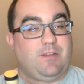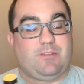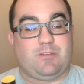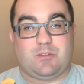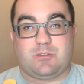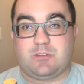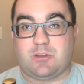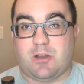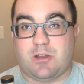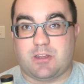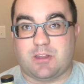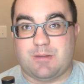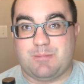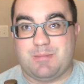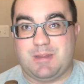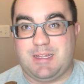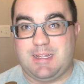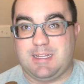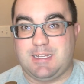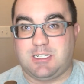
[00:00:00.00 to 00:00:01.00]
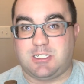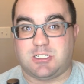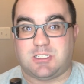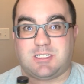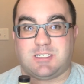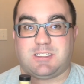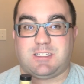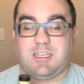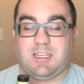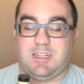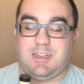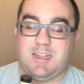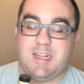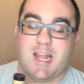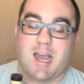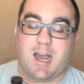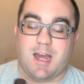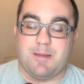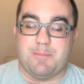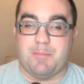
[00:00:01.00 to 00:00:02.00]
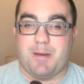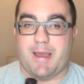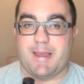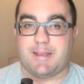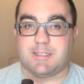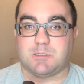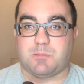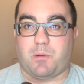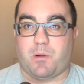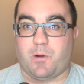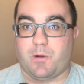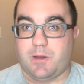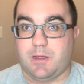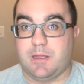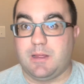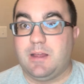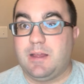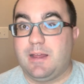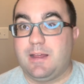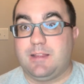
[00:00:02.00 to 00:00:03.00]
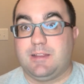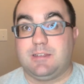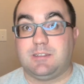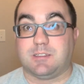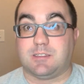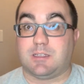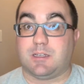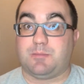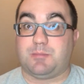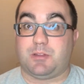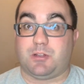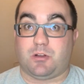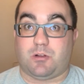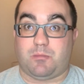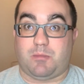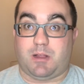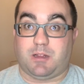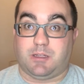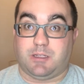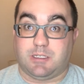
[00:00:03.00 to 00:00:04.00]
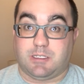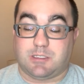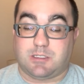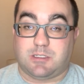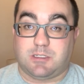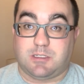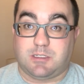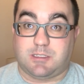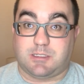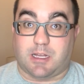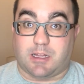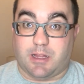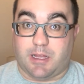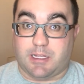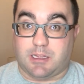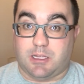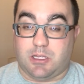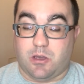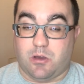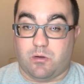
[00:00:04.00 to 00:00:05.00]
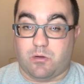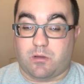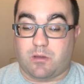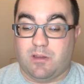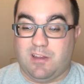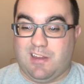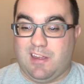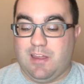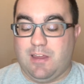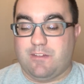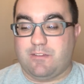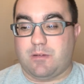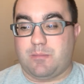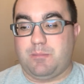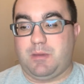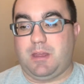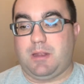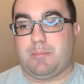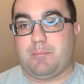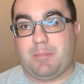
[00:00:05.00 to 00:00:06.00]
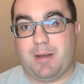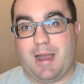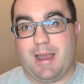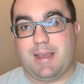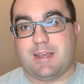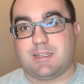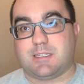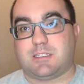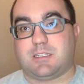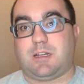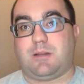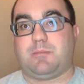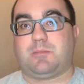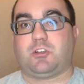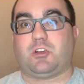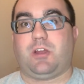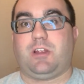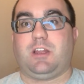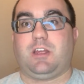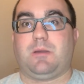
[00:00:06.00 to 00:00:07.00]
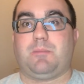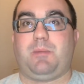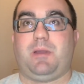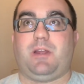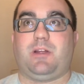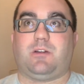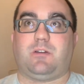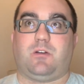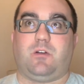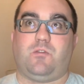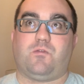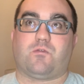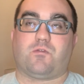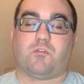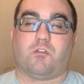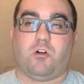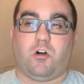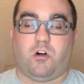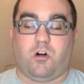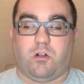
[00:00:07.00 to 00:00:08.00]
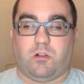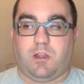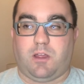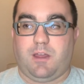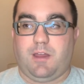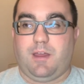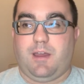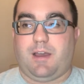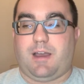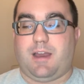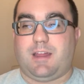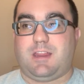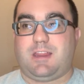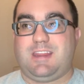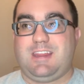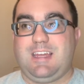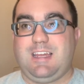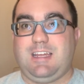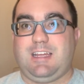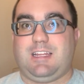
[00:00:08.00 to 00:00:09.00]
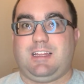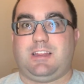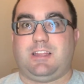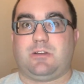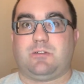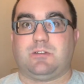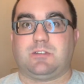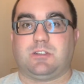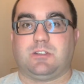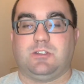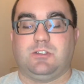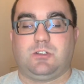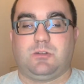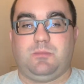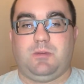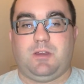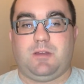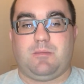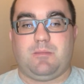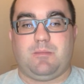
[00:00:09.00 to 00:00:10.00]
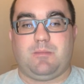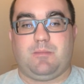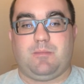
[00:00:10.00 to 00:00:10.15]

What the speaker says: You're talking to me just as a non-biased party, this is up there on my list because I like the oak. If I'm being biased and I'm trying to compare overall, I think there is a little bit